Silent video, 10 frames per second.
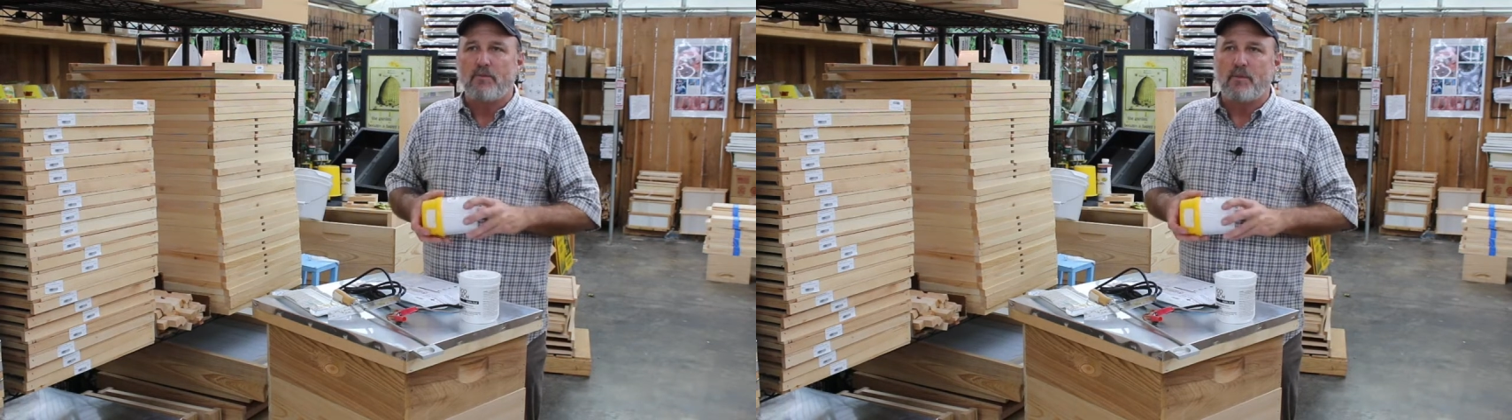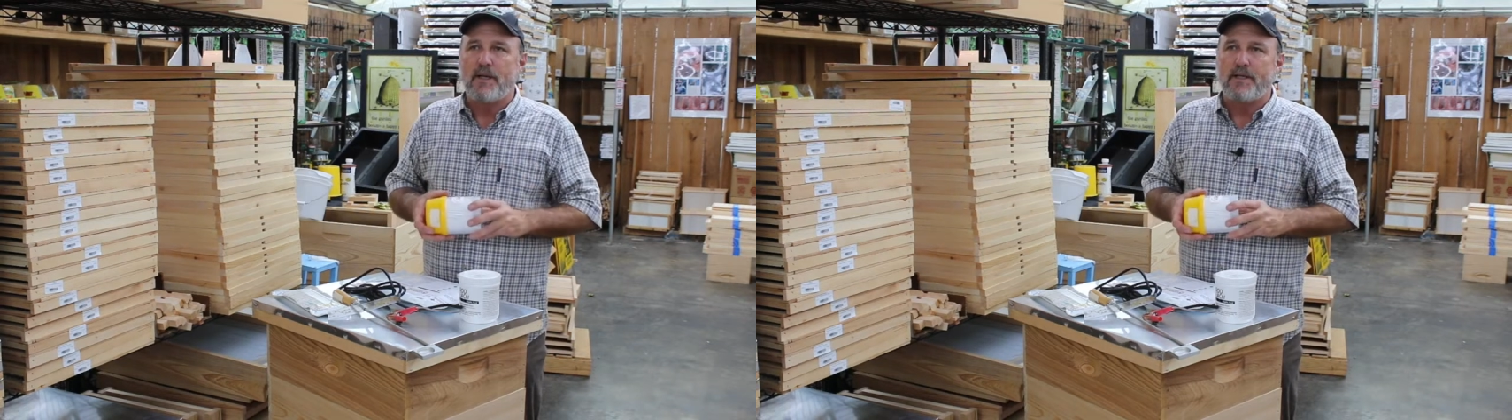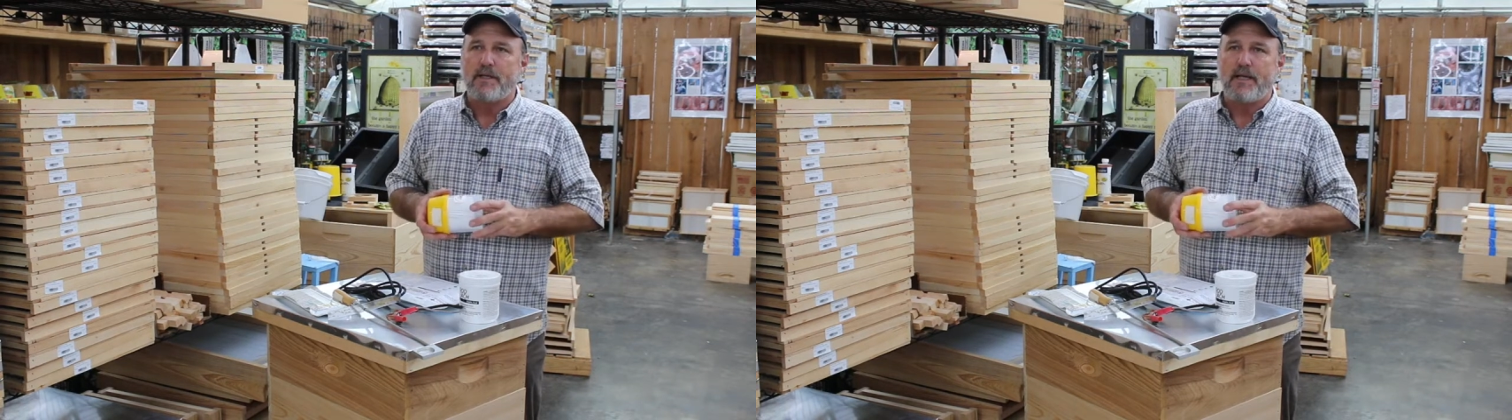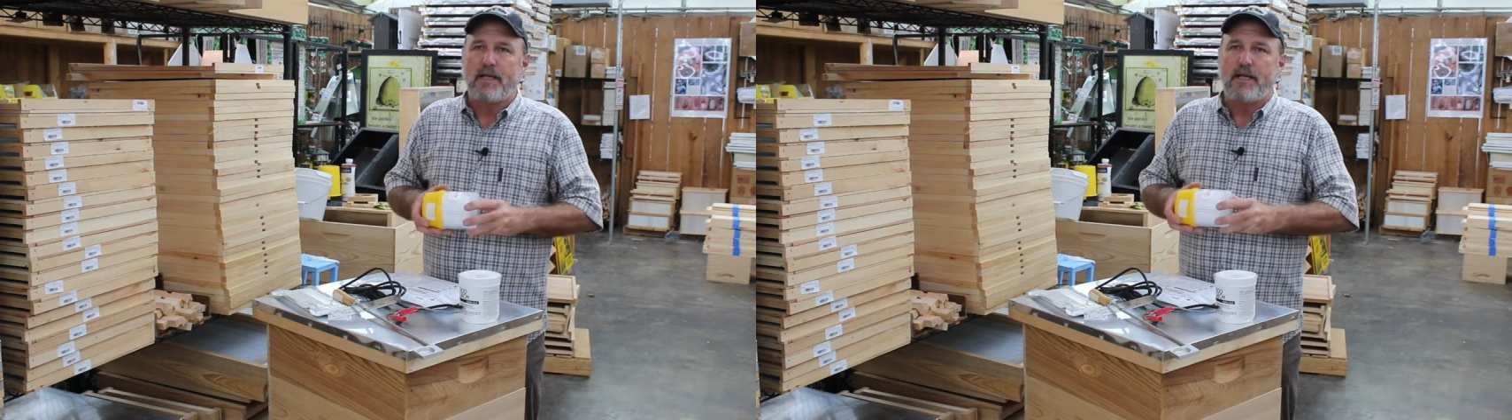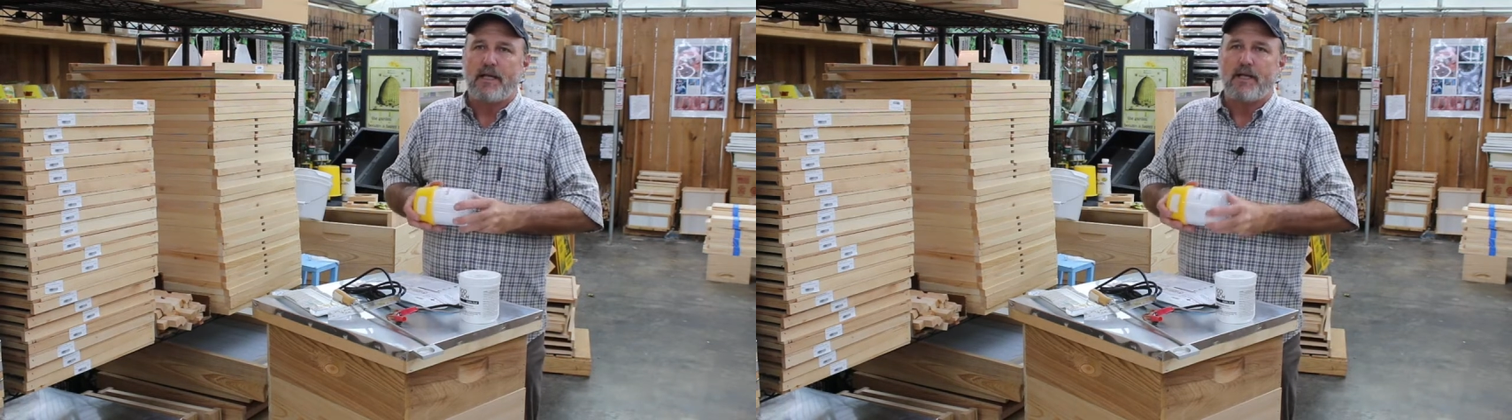but
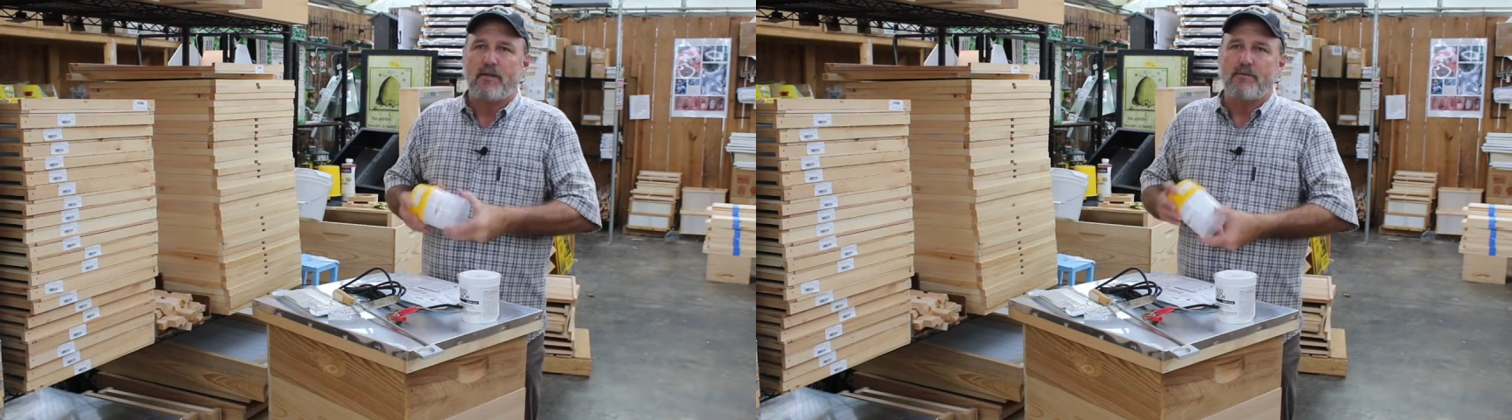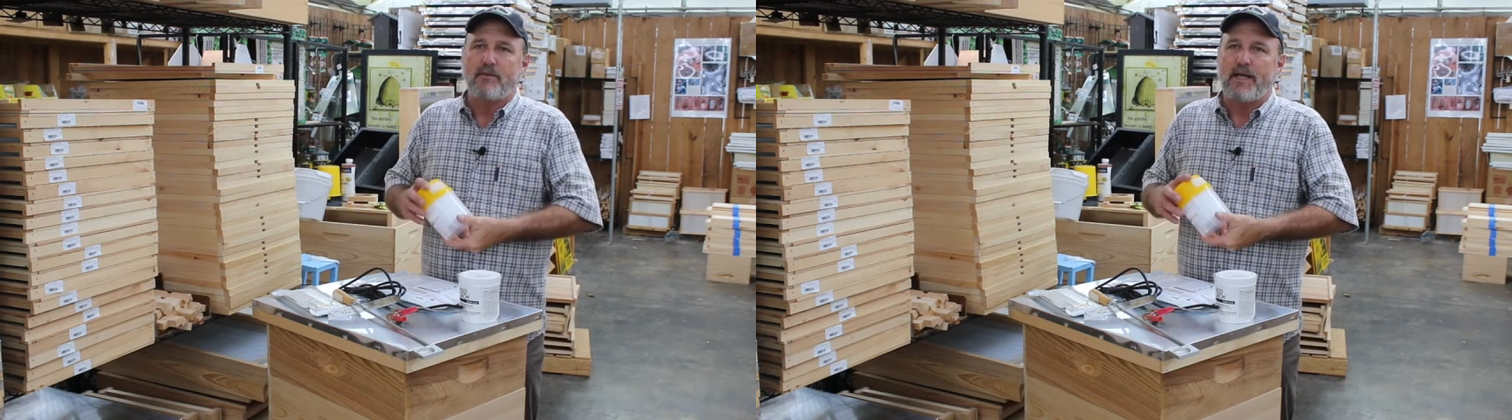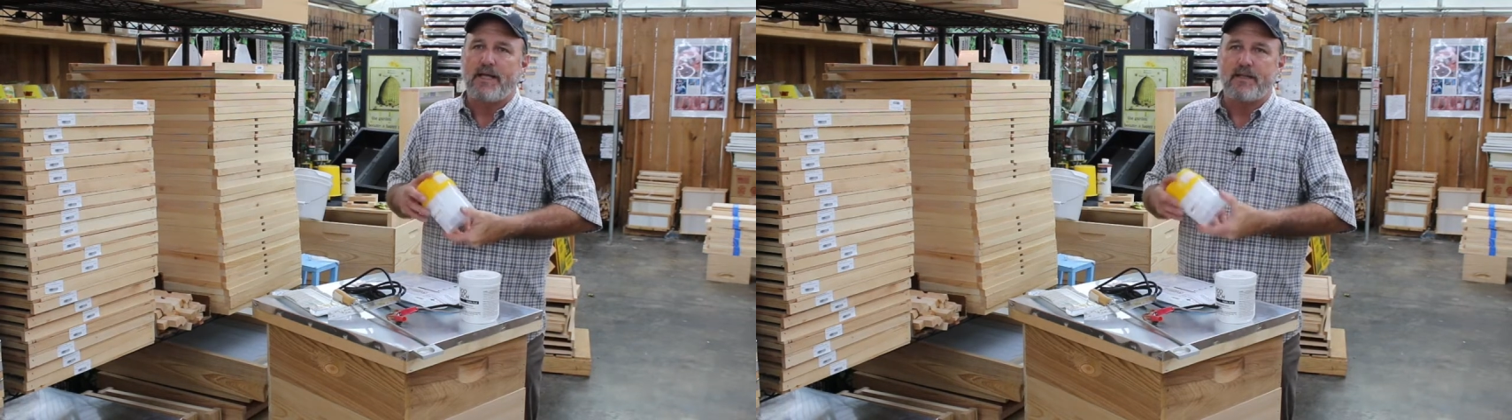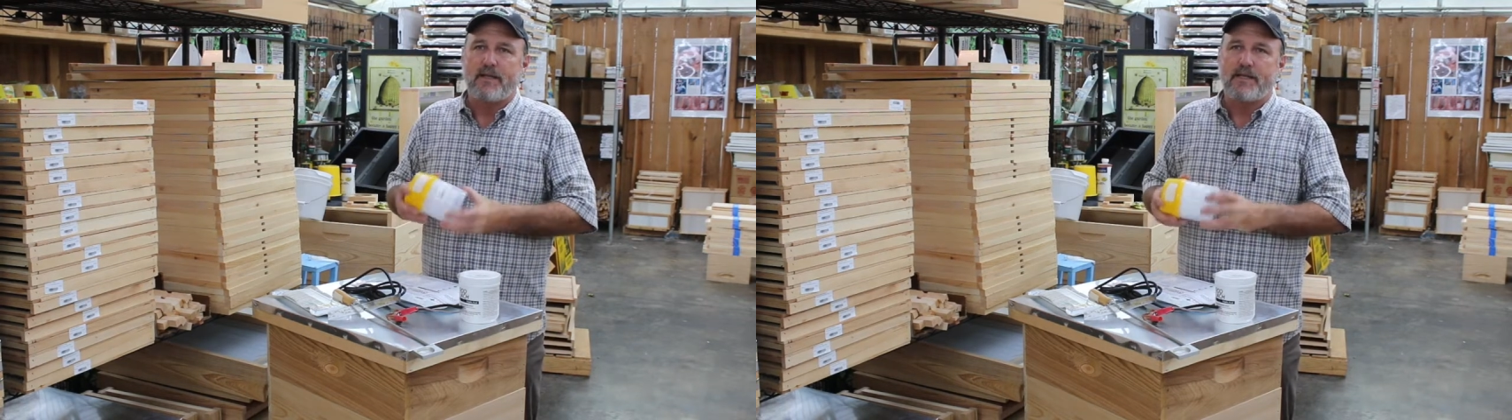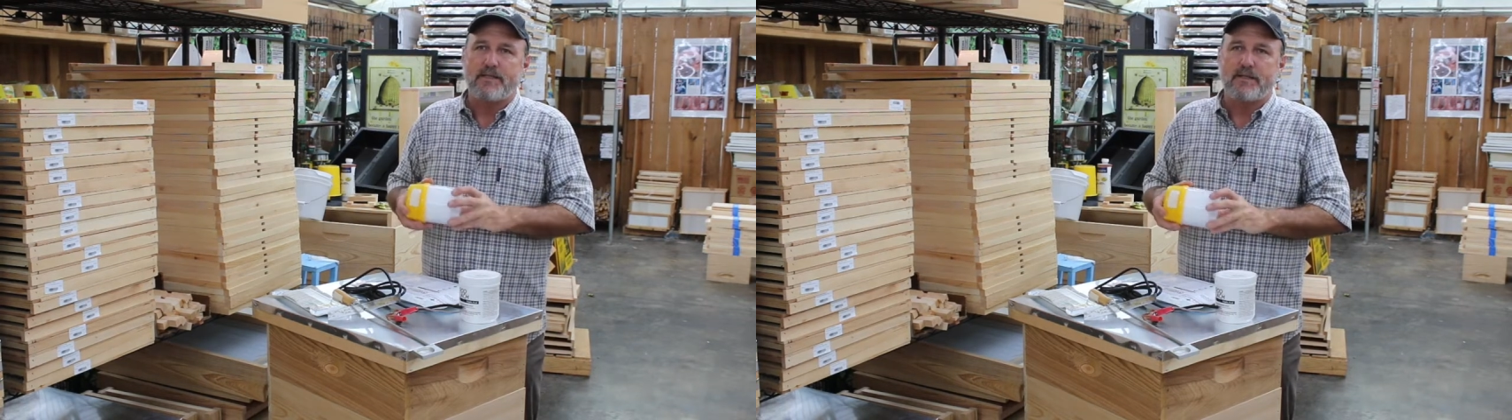here of late,
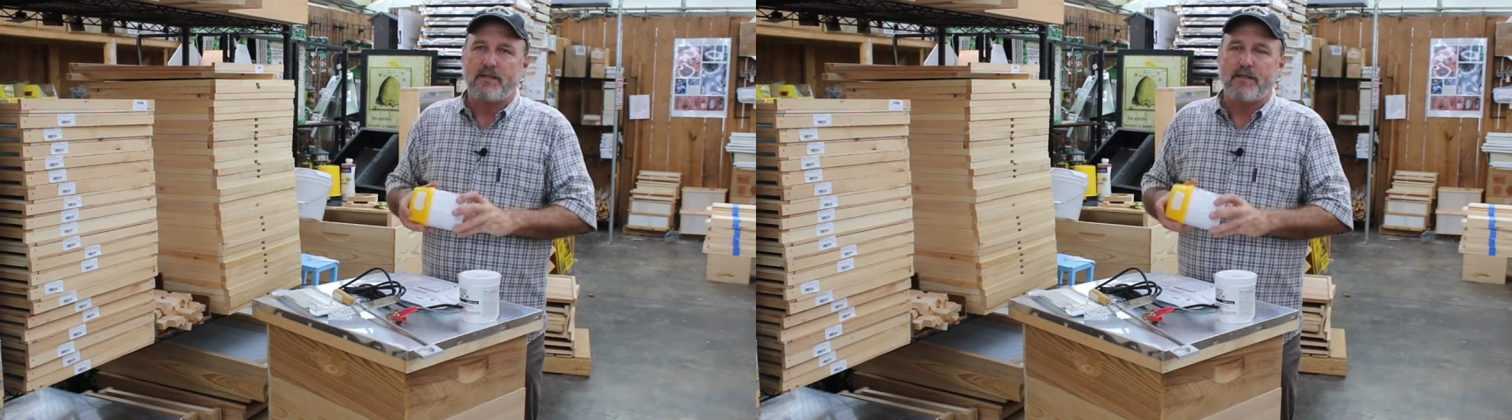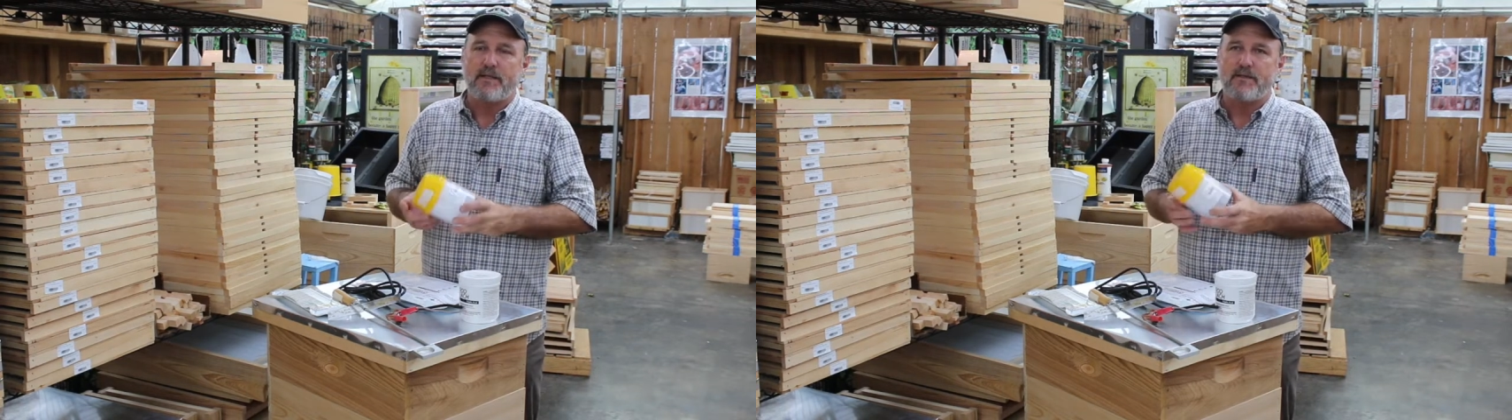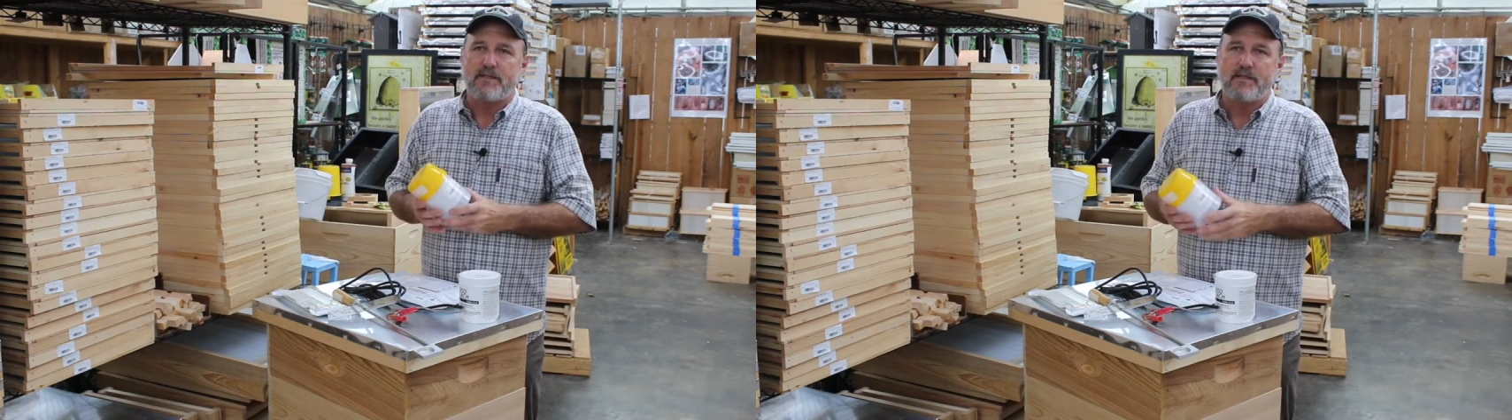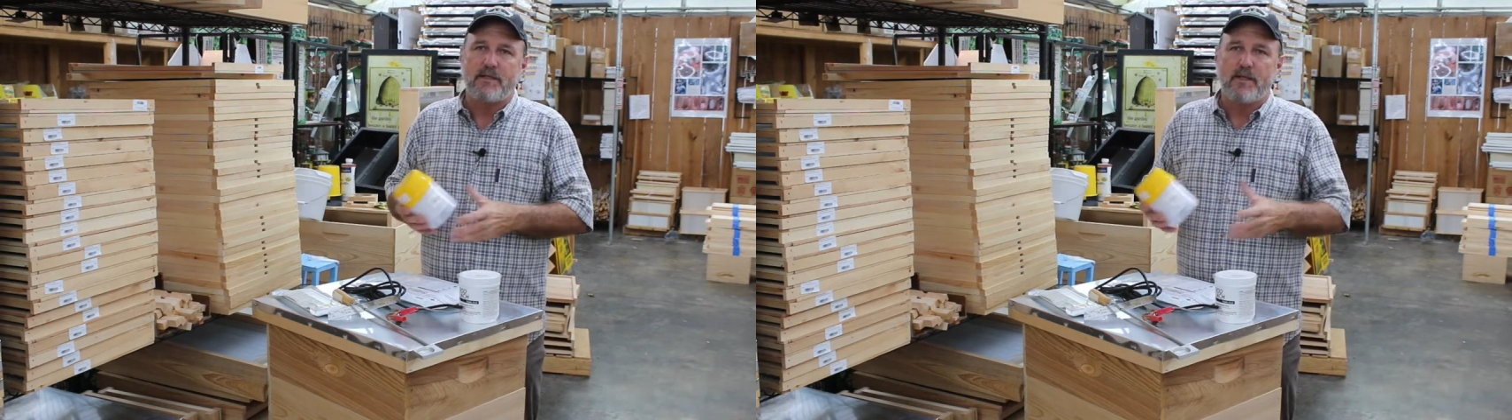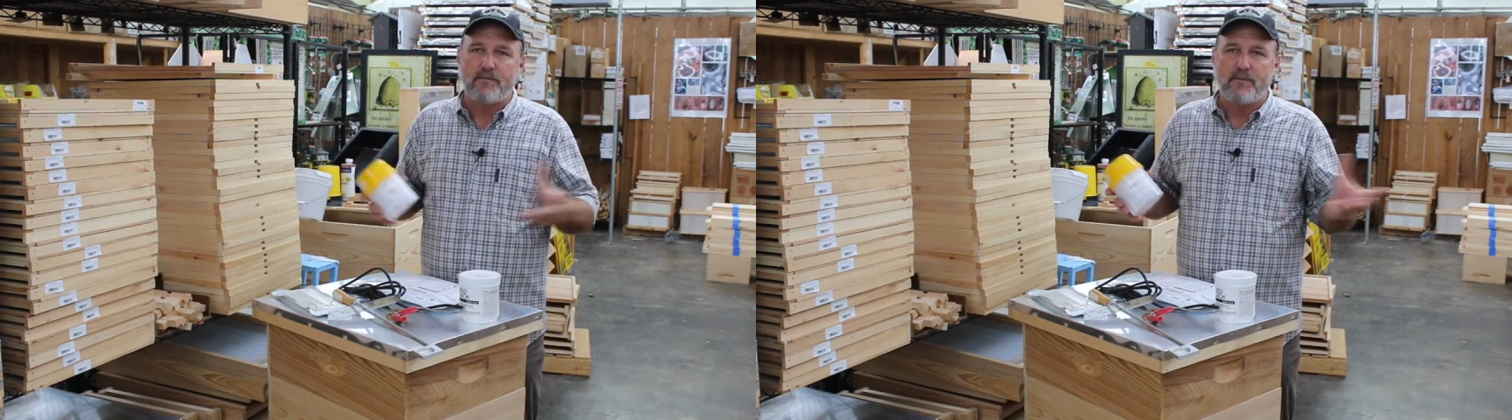you know,